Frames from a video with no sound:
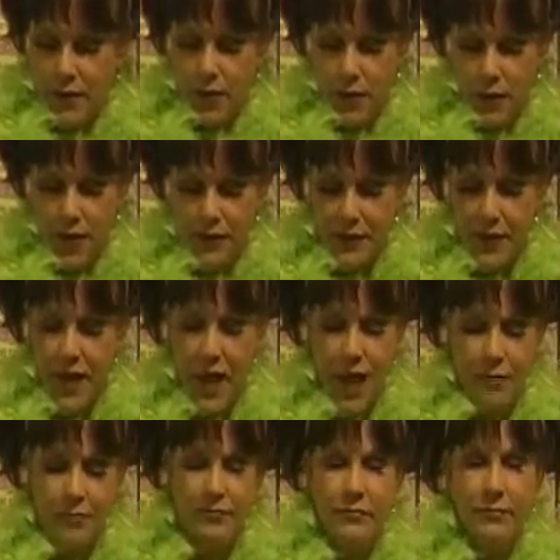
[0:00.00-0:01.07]
fits you at the
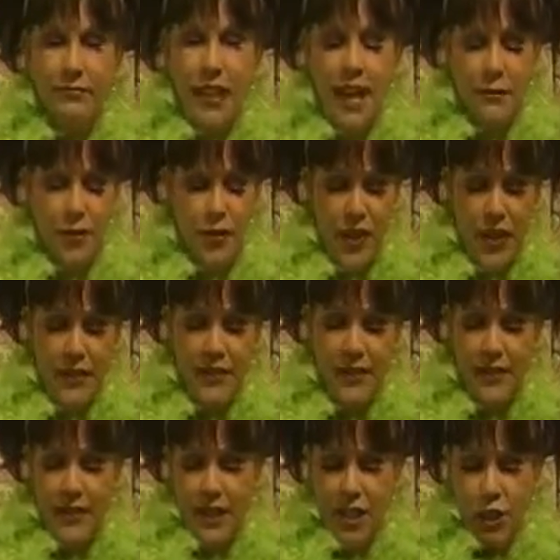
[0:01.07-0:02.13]
time. After
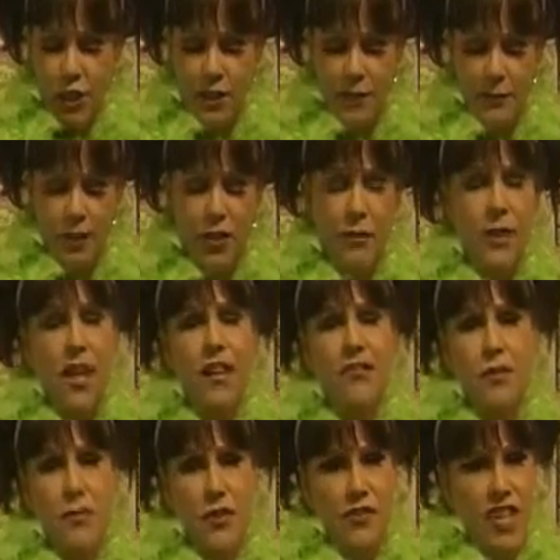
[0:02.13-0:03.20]
Thanksgiving and Christmas, you might
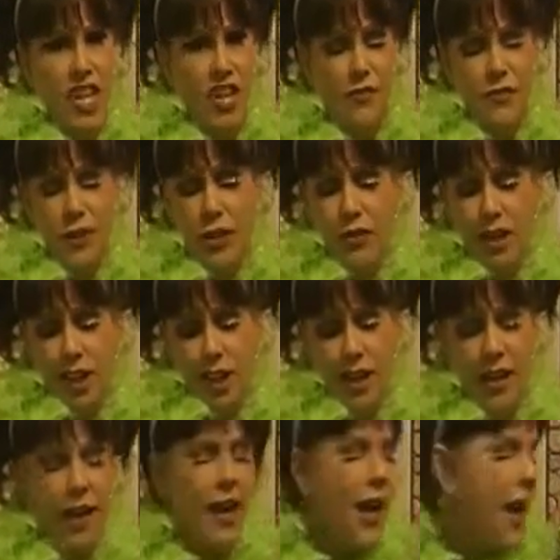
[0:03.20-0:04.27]
have to move it out a few.
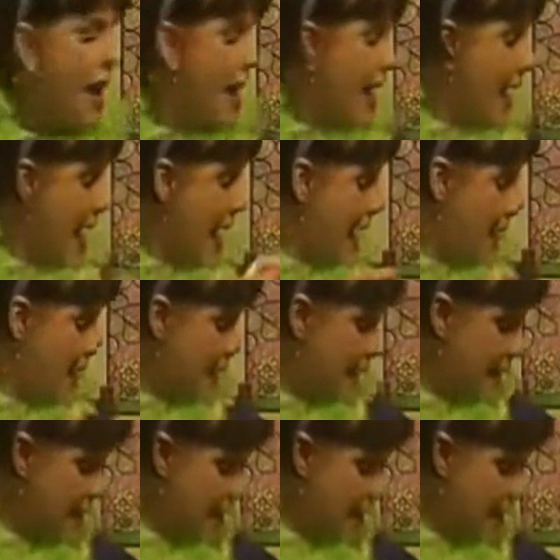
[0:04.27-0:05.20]
And